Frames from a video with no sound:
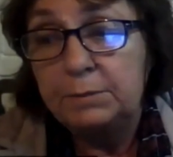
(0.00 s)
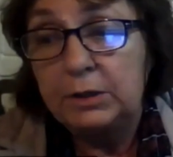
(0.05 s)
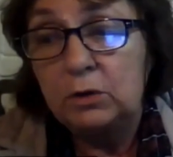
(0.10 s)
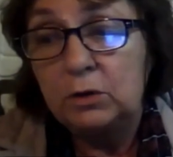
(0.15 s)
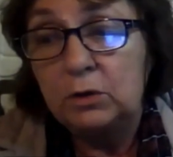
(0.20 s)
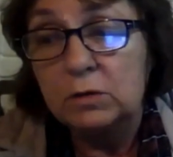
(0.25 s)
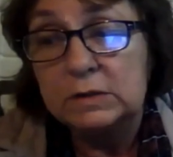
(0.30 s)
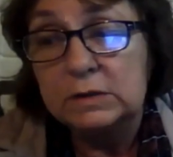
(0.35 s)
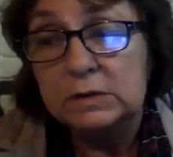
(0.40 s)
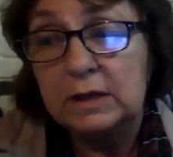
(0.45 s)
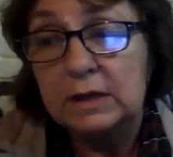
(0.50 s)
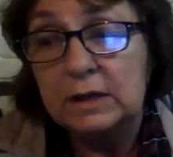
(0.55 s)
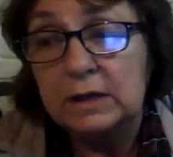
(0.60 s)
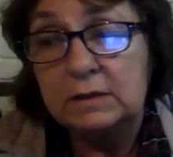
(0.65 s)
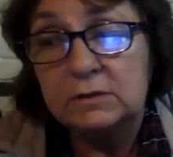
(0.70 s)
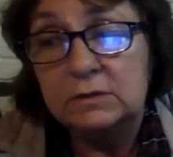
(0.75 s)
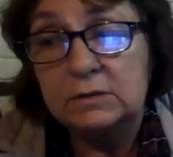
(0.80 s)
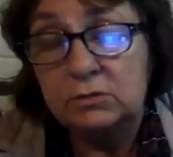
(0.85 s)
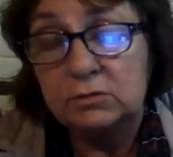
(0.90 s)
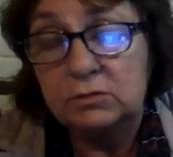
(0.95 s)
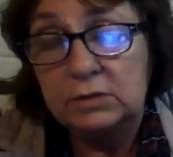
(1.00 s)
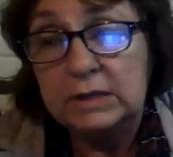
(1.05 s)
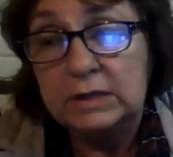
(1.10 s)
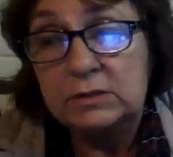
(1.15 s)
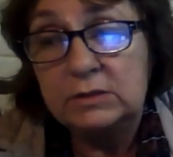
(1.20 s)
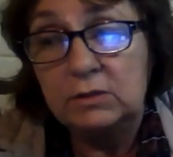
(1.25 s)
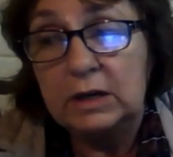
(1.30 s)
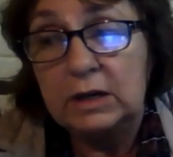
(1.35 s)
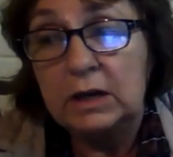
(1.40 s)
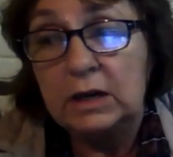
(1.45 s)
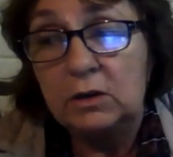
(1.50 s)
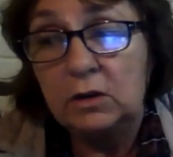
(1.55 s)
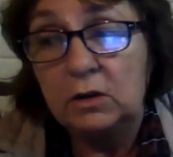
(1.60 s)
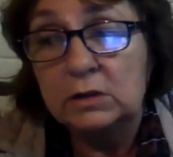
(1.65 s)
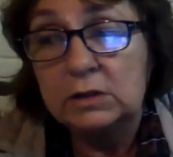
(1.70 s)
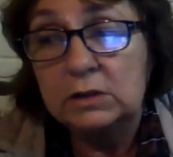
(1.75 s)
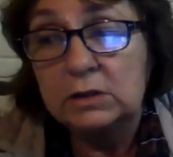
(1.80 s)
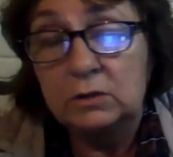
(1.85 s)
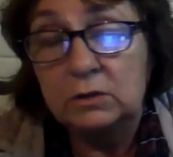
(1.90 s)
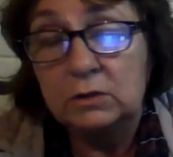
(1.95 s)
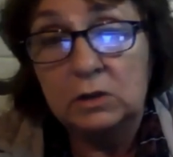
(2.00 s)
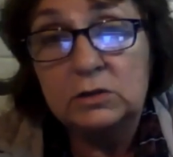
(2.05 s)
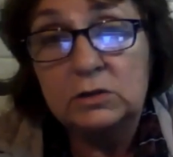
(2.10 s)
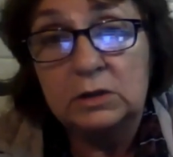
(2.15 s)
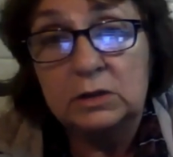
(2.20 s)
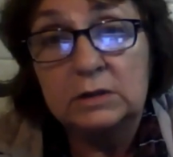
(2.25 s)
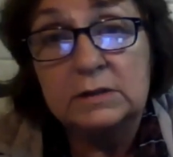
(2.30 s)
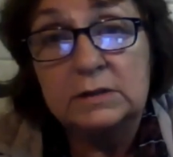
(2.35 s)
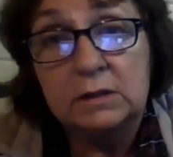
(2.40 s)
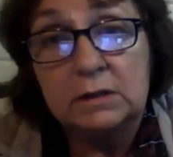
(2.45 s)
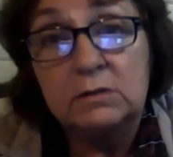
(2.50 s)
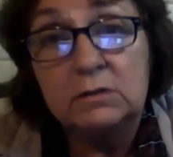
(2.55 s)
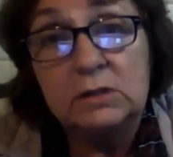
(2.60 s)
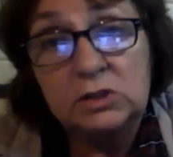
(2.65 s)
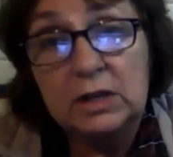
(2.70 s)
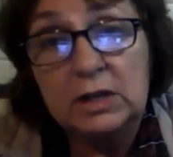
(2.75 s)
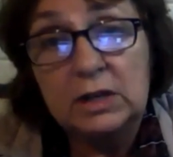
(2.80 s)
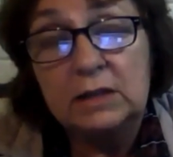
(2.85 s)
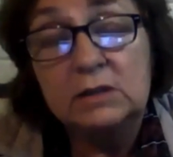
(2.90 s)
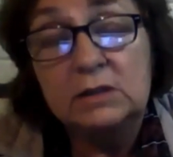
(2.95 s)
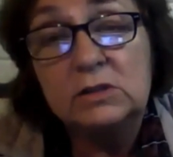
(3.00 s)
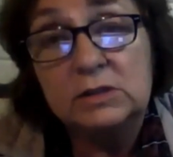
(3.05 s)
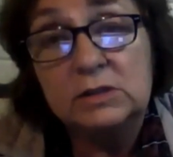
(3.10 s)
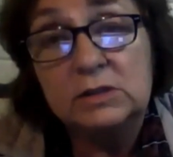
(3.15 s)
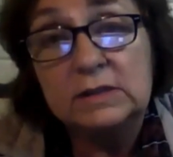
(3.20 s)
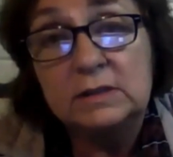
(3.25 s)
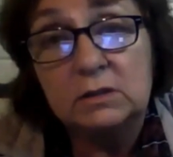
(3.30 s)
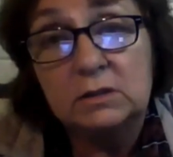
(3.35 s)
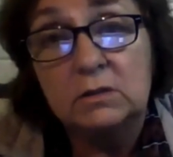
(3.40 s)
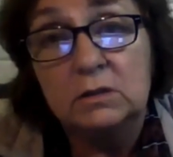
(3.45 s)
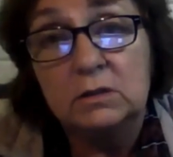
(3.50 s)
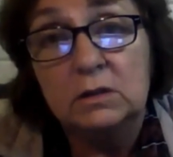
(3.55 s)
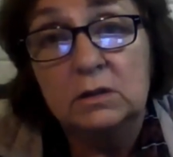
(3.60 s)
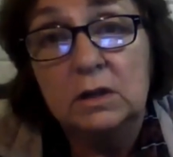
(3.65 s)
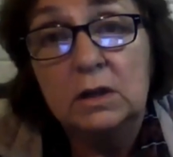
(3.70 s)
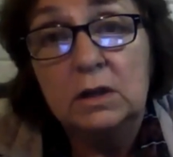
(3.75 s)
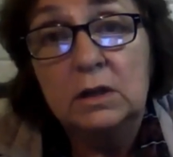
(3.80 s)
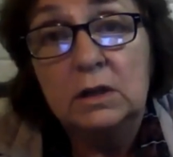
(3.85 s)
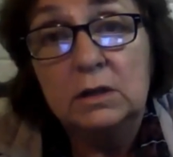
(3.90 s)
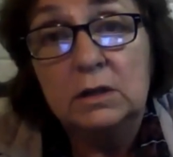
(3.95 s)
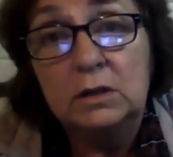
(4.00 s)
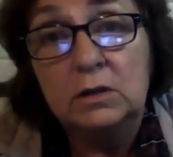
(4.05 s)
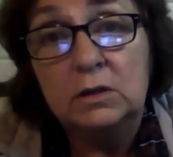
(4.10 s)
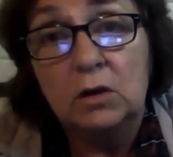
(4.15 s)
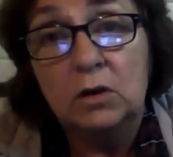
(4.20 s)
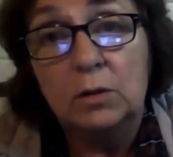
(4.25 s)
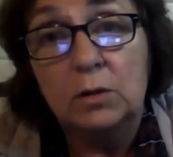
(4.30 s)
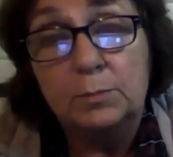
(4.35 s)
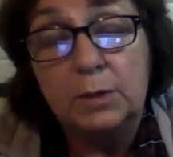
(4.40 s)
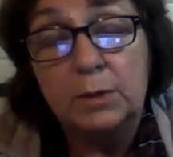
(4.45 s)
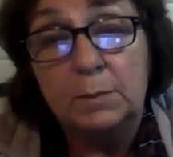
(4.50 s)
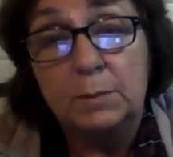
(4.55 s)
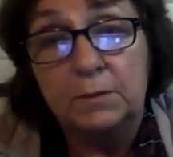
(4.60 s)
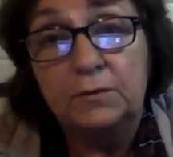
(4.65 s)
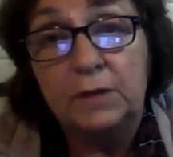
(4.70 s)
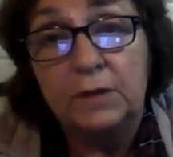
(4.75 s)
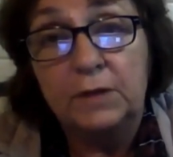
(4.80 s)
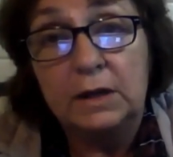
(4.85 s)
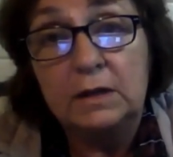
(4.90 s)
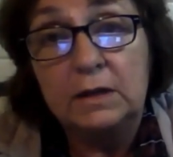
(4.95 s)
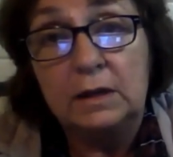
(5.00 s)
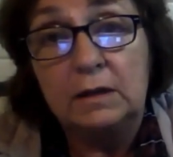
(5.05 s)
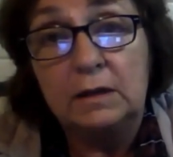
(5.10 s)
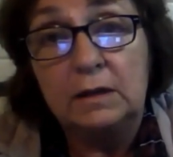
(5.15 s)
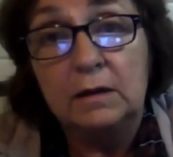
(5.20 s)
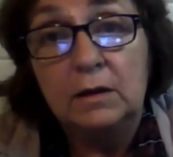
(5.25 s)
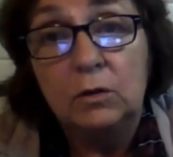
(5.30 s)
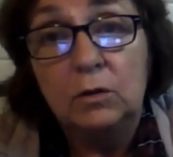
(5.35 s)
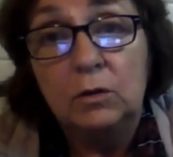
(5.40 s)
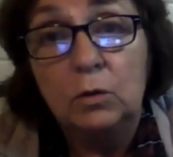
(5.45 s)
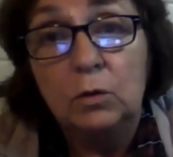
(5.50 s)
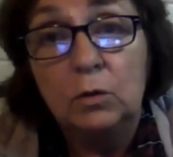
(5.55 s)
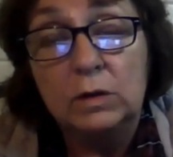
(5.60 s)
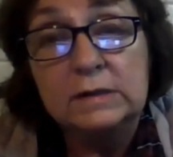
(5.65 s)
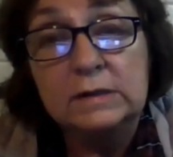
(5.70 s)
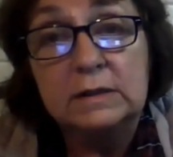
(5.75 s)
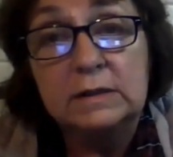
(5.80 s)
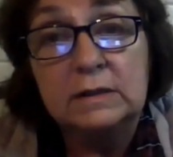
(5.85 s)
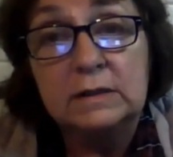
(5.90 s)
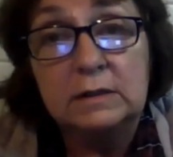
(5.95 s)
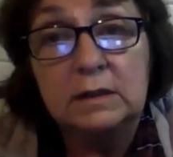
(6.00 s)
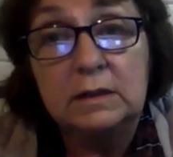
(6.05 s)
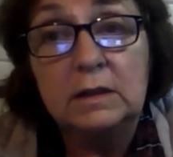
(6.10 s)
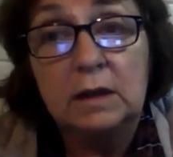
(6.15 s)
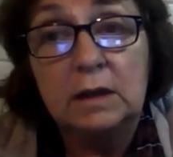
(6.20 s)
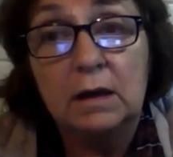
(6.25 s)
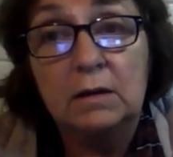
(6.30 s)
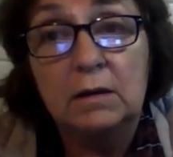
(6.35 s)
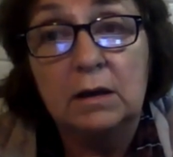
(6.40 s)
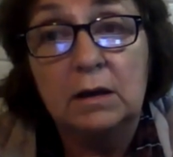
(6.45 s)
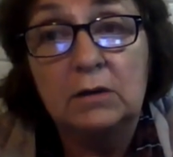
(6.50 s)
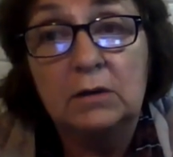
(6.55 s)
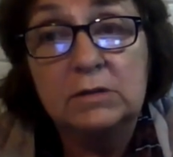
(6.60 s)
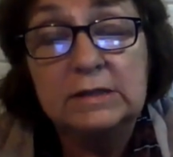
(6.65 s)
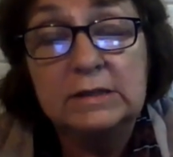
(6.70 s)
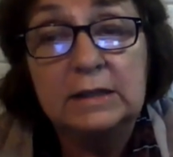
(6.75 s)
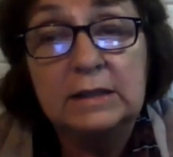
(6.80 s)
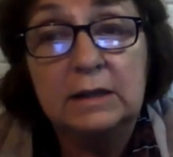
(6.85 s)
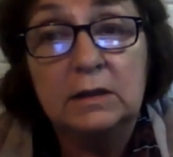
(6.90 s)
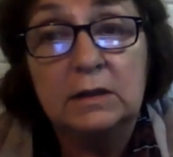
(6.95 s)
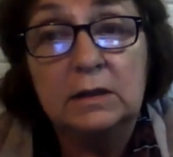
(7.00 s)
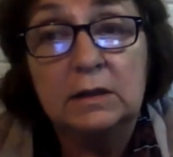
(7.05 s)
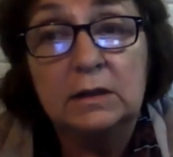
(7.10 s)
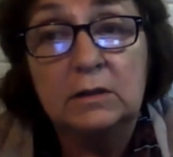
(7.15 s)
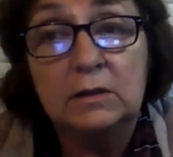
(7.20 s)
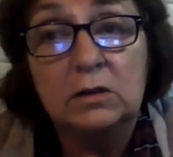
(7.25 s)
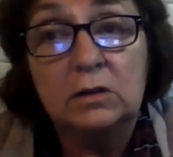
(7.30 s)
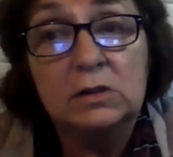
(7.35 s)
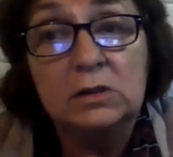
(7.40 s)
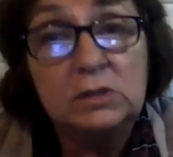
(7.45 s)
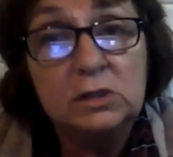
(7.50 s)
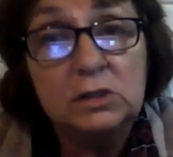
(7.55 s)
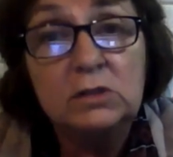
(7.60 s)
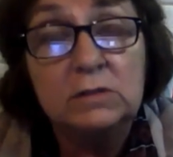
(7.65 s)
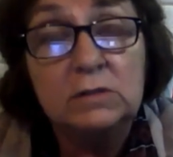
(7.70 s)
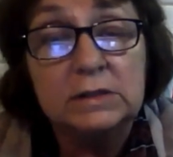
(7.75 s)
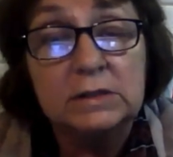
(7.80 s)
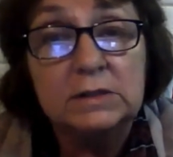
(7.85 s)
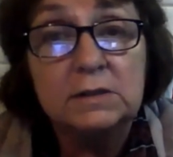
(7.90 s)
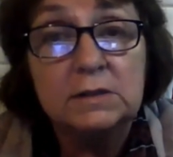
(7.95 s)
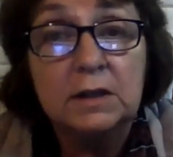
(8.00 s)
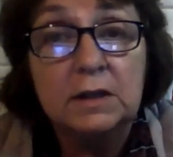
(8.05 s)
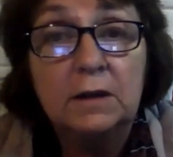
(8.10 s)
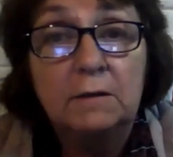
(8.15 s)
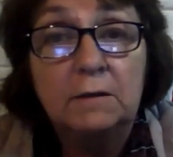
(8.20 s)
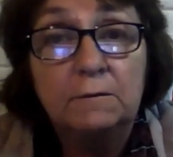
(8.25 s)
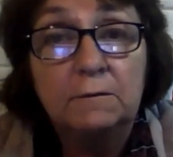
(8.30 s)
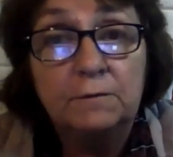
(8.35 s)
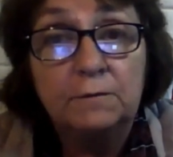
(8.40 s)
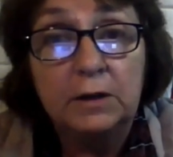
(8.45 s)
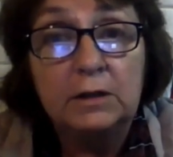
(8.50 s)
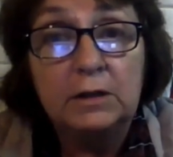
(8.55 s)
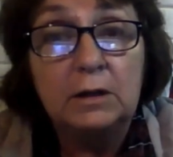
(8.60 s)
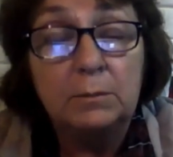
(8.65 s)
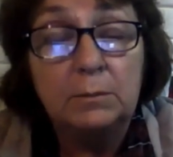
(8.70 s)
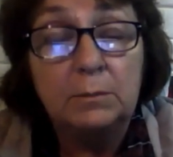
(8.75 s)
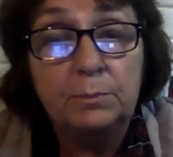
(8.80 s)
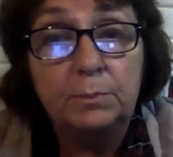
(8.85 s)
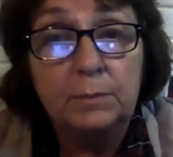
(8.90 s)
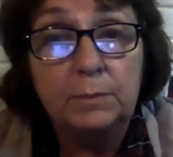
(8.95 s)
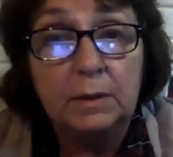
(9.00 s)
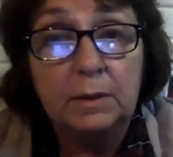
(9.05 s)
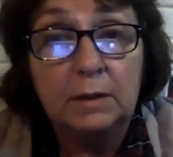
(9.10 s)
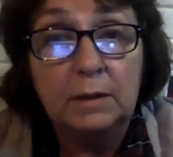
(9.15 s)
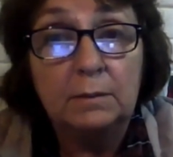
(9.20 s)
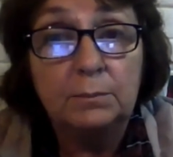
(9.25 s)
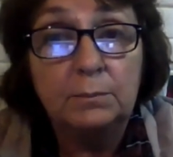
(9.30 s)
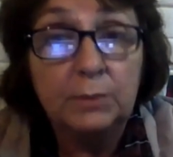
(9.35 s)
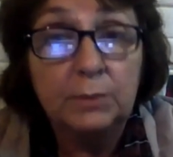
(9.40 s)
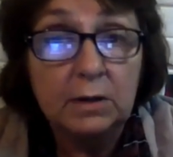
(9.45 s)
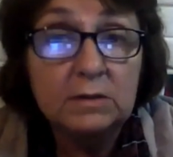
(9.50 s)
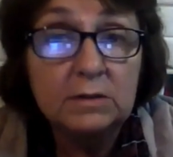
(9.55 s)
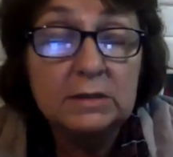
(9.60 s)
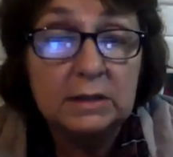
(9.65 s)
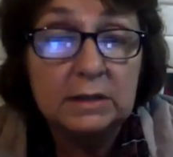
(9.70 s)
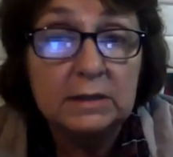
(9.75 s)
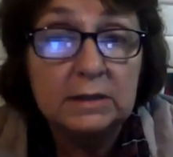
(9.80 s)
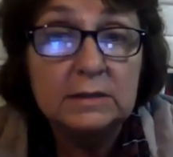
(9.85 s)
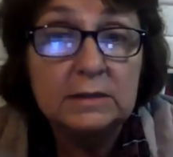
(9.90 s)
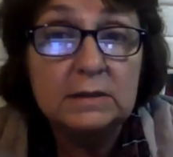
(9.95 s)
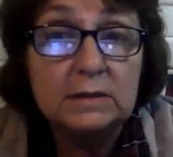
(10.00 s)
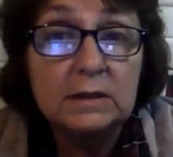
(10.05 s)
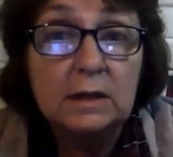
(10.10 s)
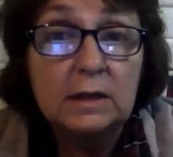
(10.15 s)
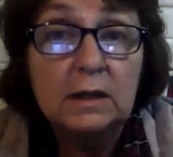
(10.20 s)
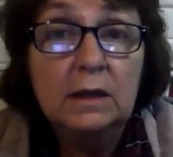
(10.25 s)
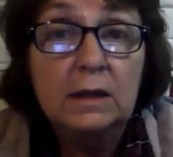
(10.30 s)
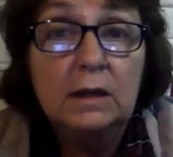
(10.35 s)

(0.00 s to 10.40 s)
because there's really not. So the challenge is still, on proper funding, or I could say a continuous funding process.